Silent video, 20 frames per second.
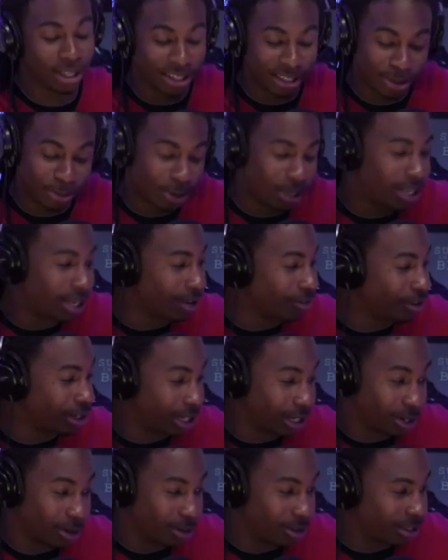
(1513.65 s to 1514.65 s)
we're
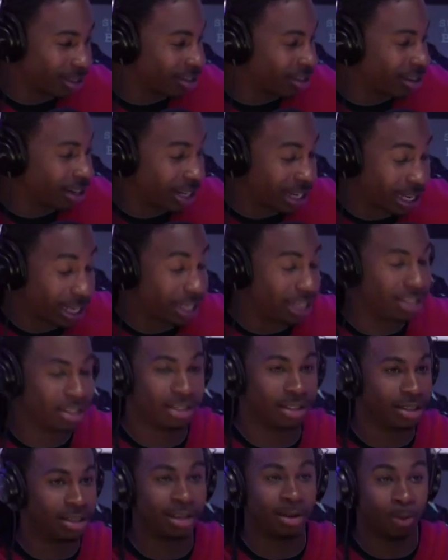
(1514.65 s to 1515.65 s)
definitely go, gonna get
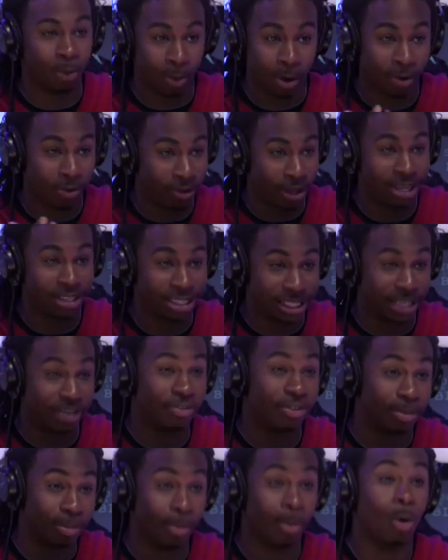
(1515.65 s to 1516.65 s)
Wealth Nation
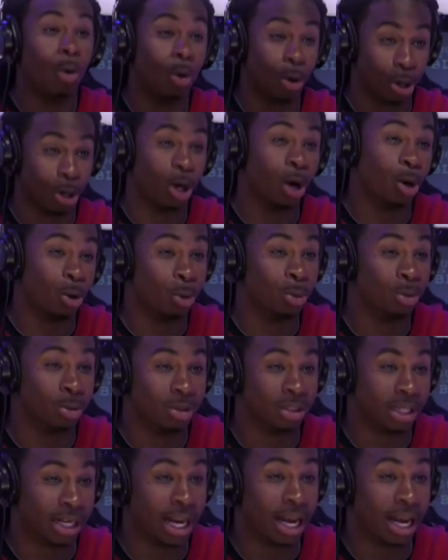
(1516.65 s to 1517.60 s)
even more known. I yeah,